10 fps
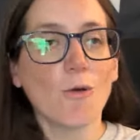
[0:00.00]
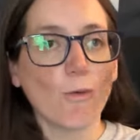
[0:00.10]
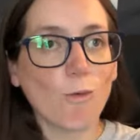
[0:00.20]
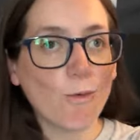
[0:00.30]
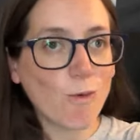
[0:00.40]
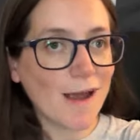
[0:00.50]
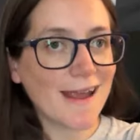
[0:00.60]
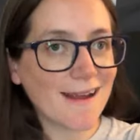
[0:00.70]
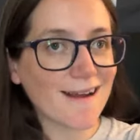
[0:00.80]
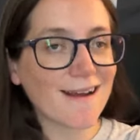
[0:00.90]

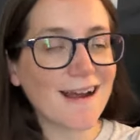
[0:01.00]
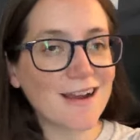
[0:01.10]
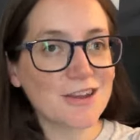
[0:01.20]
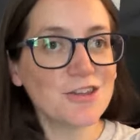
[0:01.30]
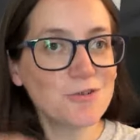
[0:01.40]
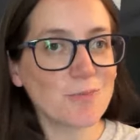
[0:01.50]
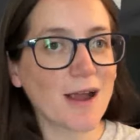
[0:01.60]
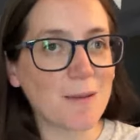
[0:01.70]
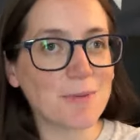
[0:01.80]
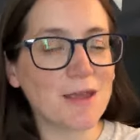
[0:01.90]
Where are you
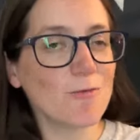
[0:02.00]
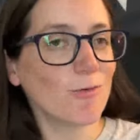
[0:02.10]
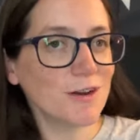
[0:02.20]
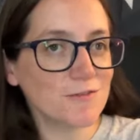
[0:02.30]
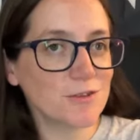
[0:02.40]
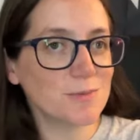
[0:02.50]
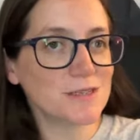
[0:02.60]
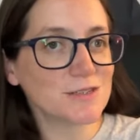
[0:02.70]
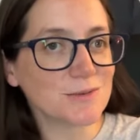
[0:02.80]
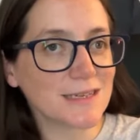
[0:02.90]
prepping? What have you
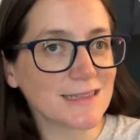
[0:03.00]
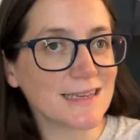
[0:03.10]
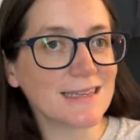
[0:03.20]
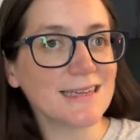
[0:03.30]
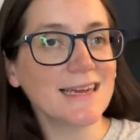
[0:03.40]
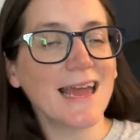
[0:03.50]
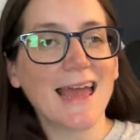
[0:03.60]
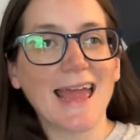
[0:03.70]
been doing lately?